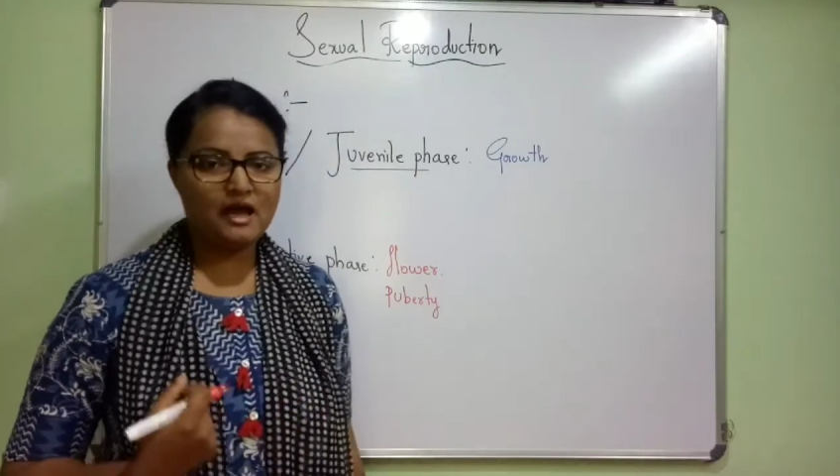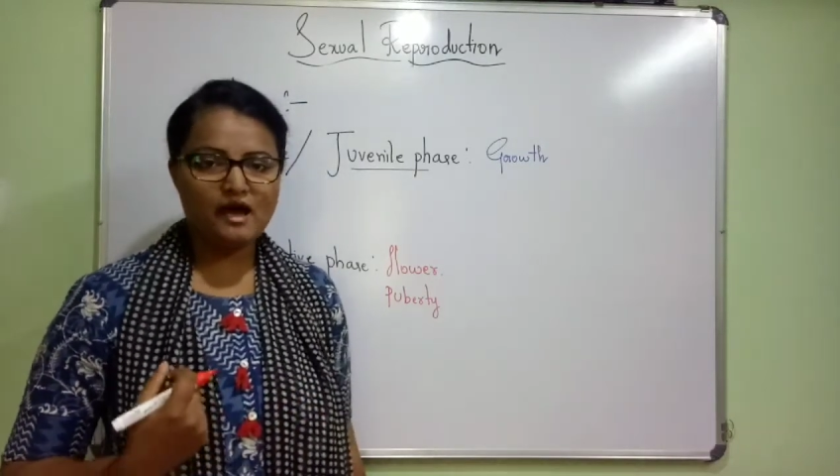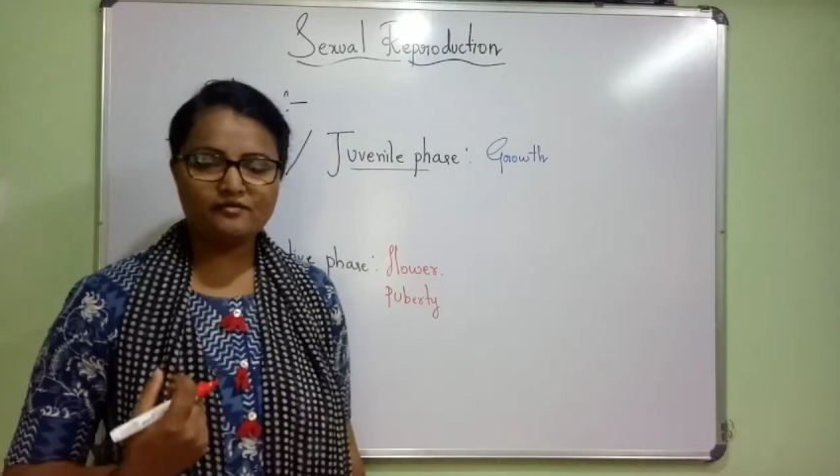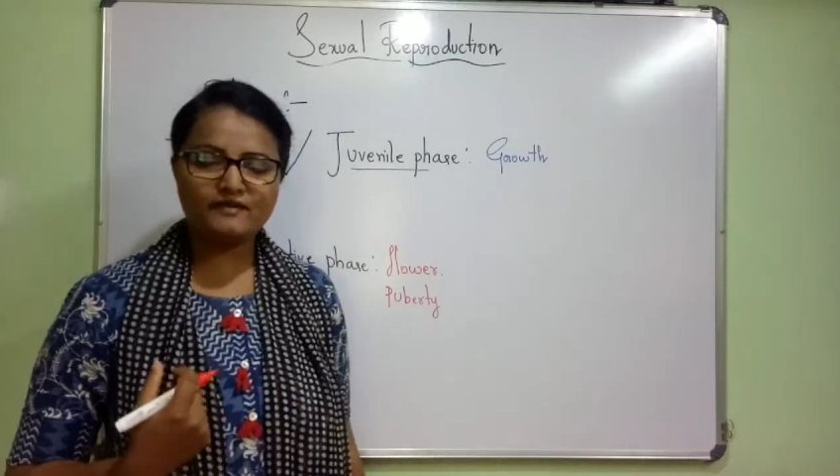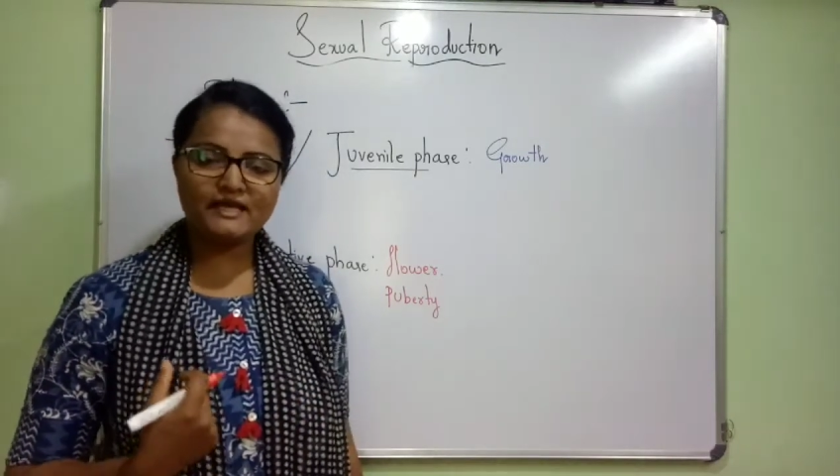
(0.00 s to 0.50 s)

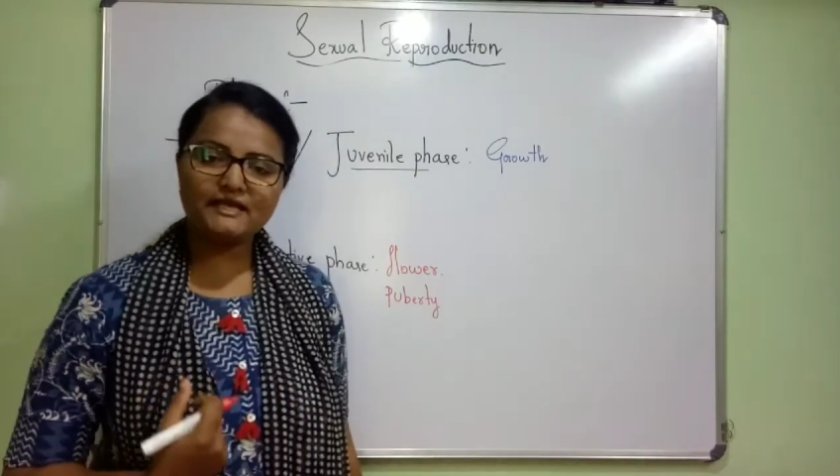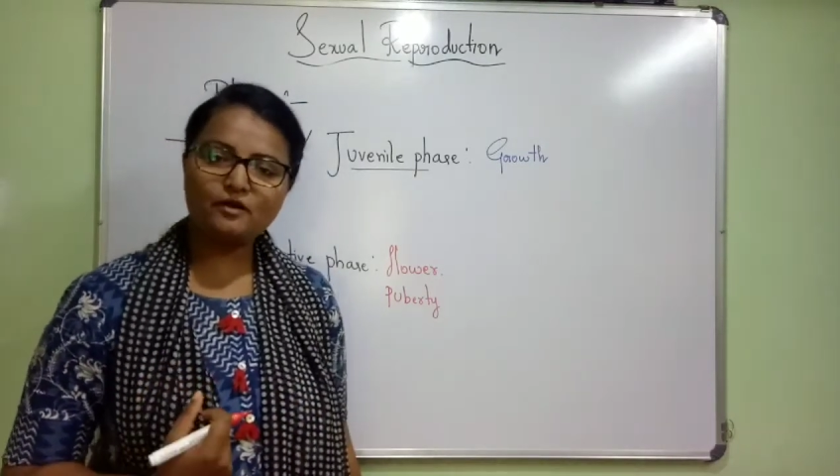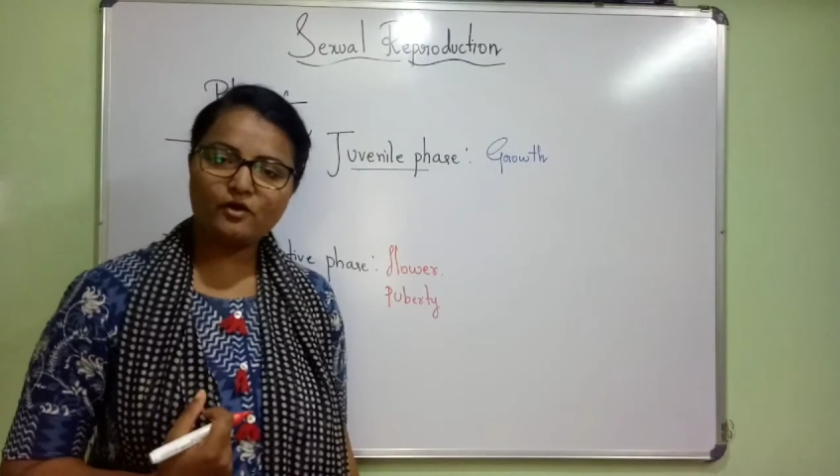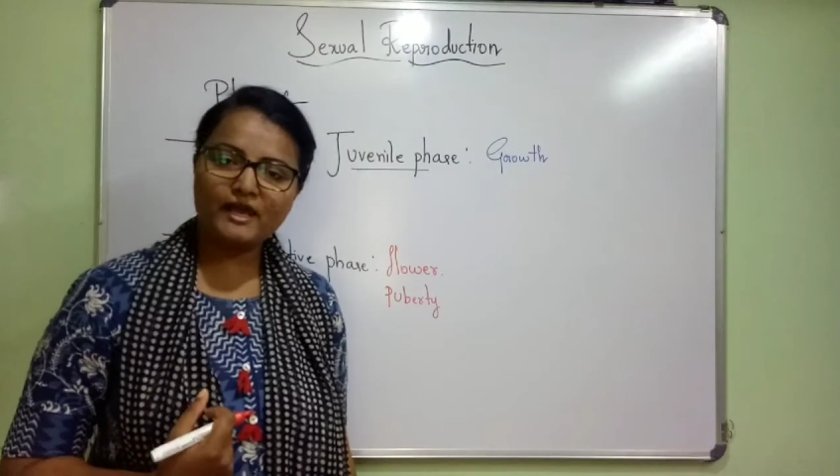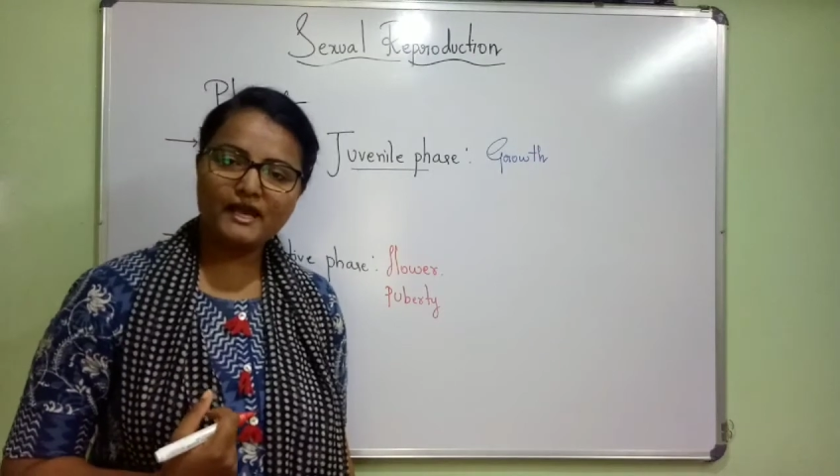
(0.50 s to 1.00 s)
How we can
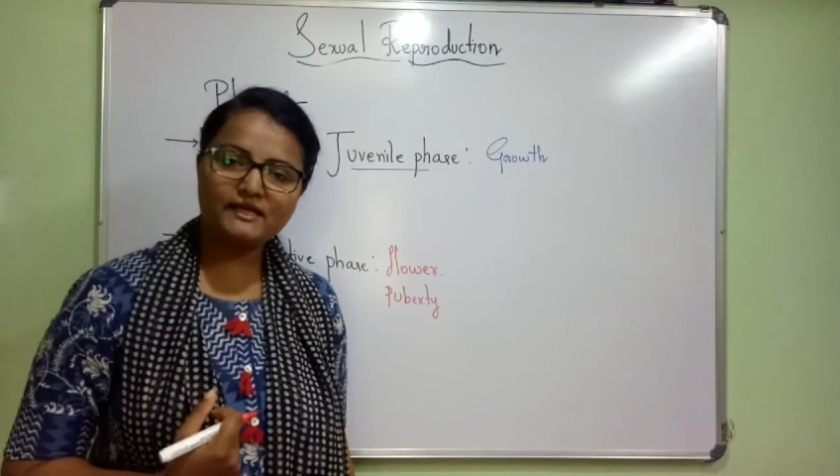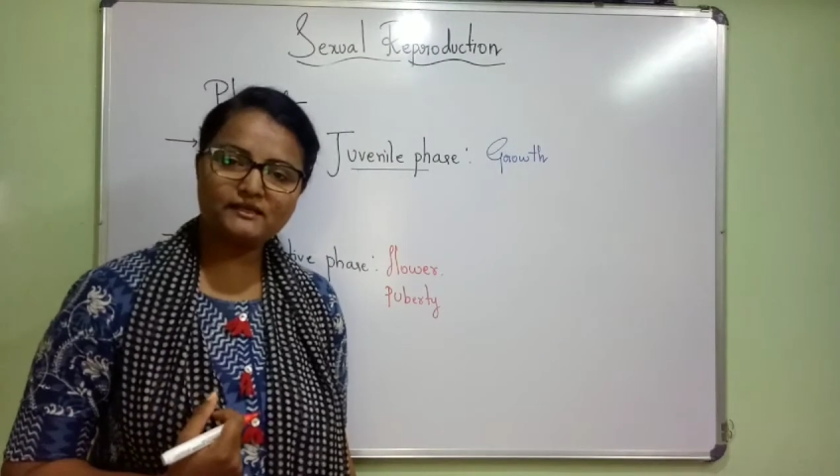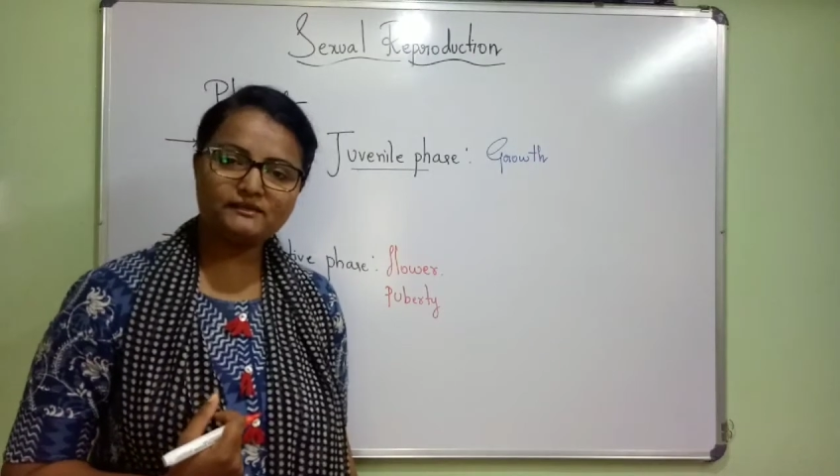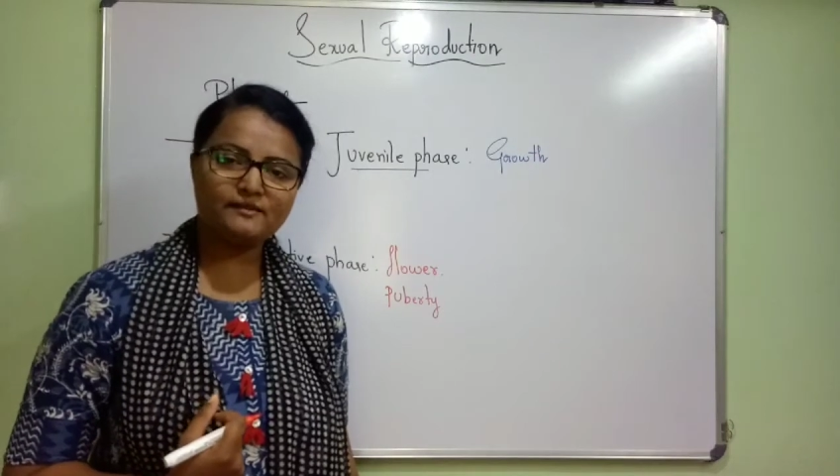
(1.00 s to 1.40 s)
locate the